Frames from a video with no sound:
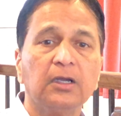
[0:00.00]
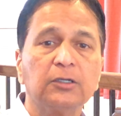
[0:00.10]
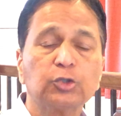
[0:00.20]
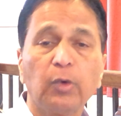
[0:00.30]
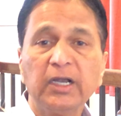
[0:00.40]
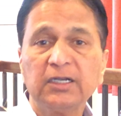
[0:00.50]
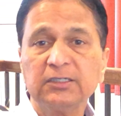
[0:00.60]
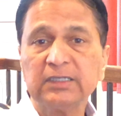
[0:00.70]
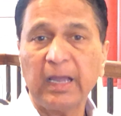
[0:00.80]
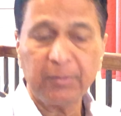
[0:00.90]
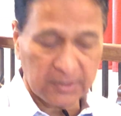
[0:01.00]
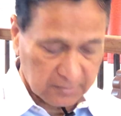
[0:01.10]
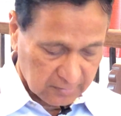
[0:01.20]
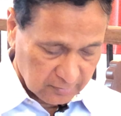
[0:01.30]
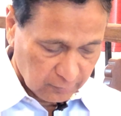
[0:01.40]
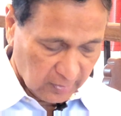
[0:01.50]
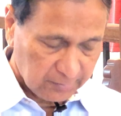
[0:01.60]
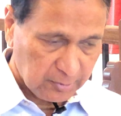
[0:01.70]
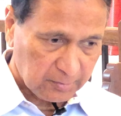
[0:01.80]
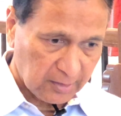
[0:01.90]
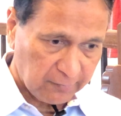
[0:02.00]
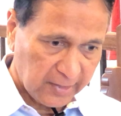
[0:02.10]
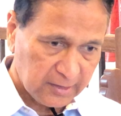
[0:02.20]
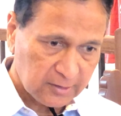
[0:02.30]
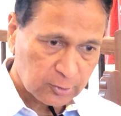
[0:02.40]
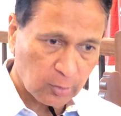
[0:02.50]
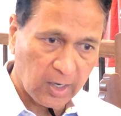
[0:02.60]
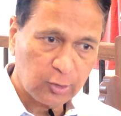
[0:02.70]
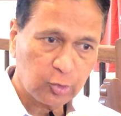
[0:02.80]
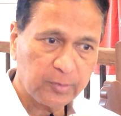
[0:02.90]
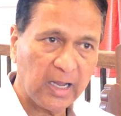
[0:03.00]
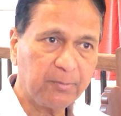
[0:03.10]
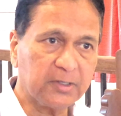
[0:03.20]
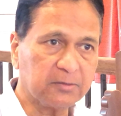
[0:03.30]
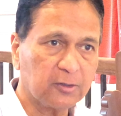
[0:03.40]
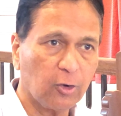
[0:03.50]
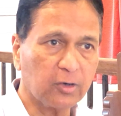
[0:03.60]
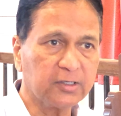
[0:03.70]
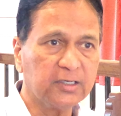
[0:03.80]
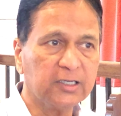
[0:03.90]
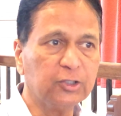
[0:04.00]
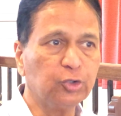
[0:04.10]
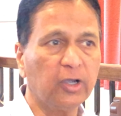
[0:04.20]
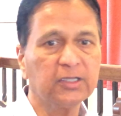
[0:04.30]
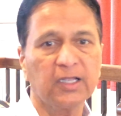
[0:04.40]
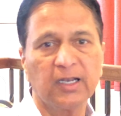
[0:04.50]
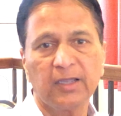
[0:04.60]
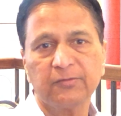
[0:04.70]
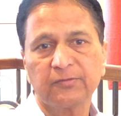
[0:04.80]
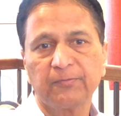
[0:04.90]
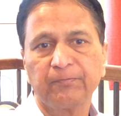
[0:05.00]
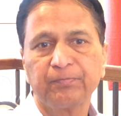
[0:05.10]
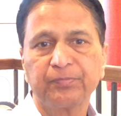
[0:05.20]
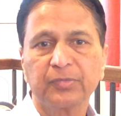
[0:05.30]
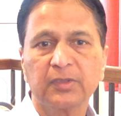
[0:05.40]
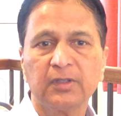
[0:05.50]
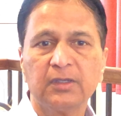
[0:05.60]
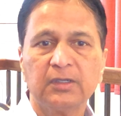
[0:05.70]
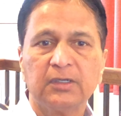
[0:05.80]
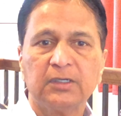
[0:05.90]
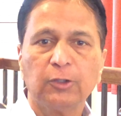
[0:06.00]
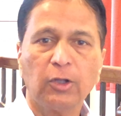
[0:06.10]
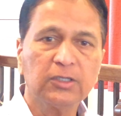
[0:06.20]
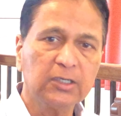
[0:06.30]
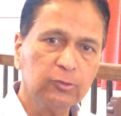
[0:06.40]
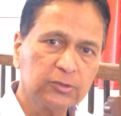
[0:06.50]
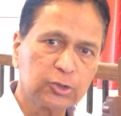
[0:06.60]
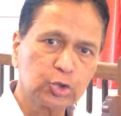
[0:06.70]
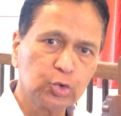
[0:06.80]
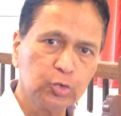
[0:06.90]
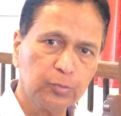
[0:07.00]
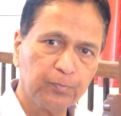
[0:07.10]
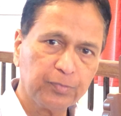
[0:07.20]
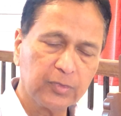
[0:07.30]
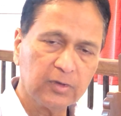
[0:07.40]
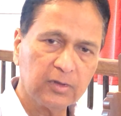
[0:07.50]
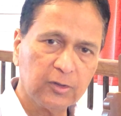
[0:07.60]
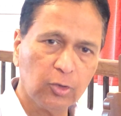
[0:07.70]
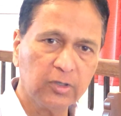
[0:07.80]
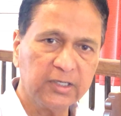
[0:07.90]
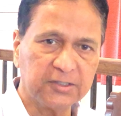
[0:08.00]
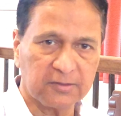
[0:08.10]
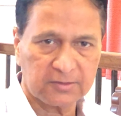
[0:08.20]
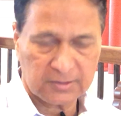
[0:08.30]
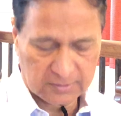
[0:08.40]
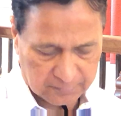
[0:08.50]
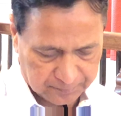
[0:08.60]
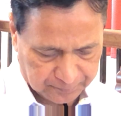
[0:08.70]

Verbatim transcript: So, why it doesn't happen? Why people are finding it so hard to be happy or really enjoying their life? The author gives us two good reasons.